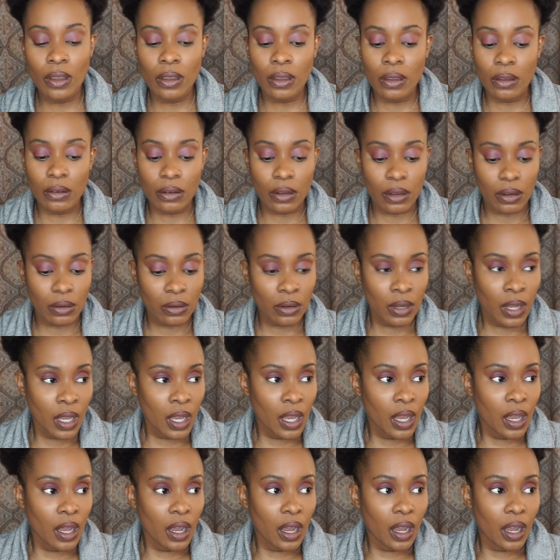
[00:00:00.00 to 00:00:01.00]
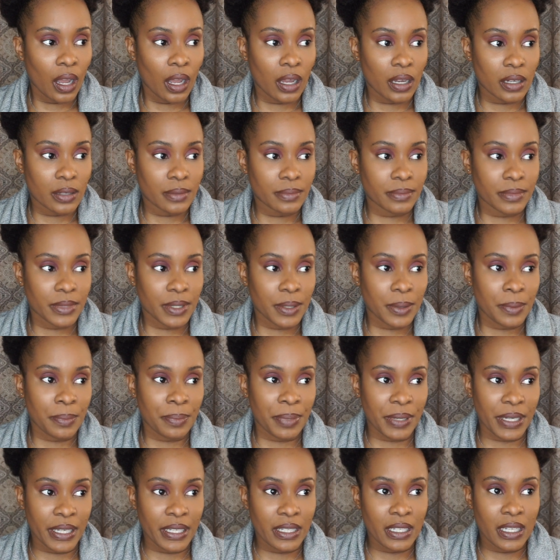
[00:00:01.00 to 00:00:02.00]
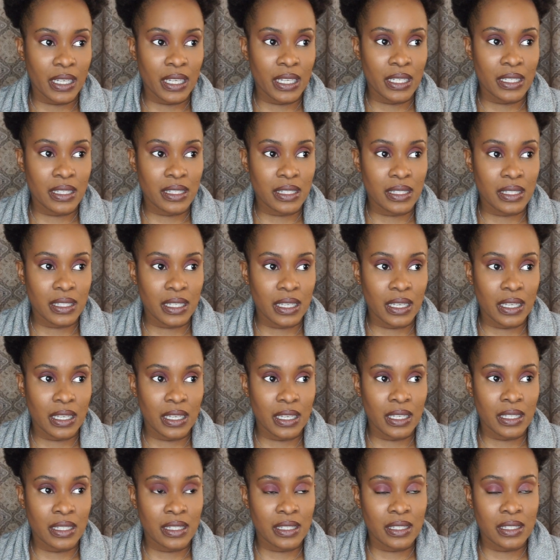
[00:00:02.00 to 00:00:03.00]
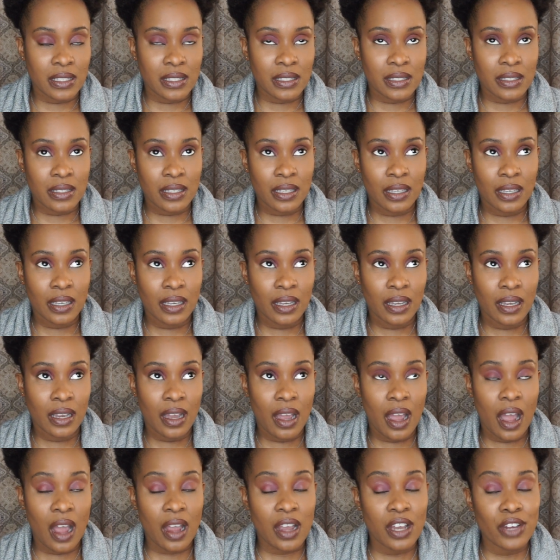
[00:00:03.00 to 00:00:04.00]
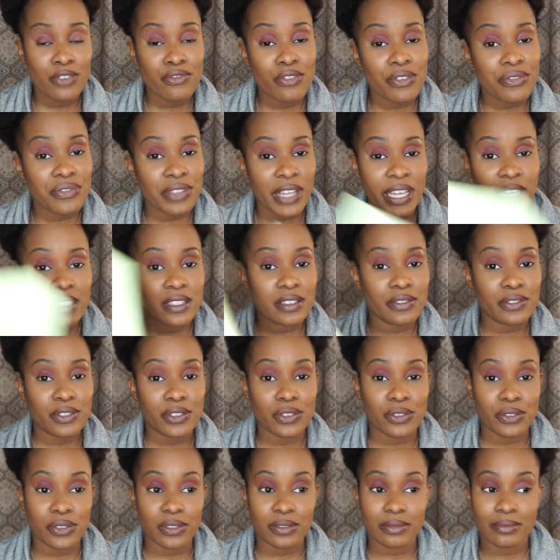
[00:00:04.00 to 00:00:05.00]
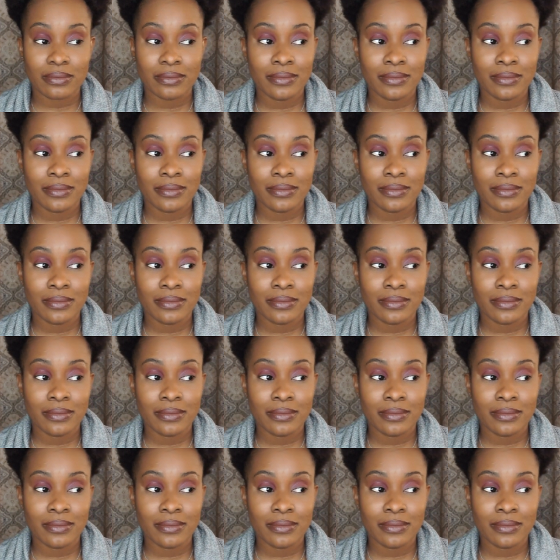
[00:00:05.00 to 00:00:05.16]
You know? Um, but it's it's a good reflective tool.